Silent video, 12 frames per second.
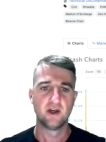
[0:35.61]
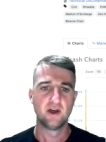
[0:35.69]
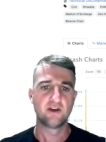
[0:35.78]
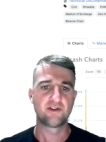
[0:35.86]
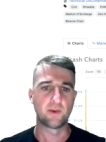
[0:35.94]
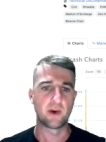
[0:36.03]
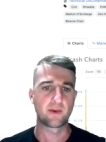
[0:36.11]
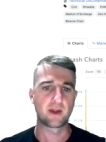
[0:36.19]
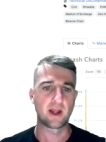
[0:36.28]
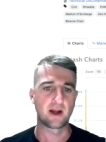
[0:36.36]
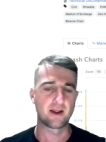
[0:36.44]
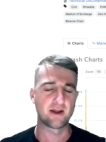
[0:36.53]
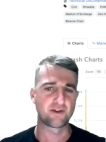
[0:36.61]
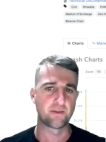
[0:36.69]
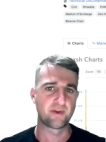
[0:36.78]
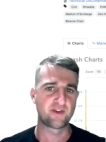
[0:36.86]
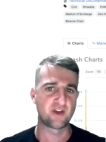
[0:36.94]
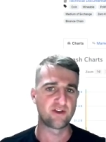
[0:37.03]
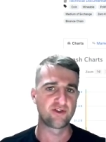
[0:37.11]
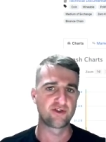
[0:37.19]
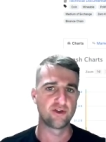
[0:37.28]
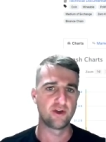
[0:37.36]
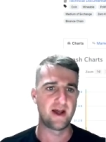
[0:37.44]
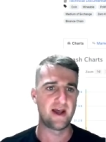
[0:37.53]
see where we can get some
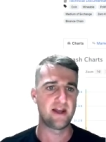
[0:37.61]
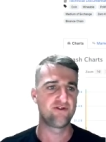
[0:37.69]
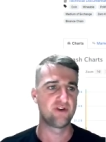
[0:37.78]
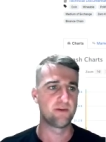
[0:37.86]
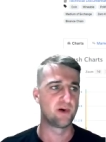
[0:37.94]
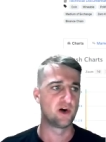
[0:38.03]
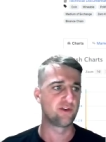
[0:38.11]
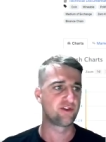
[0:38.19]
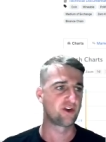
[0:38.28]
potential entry points.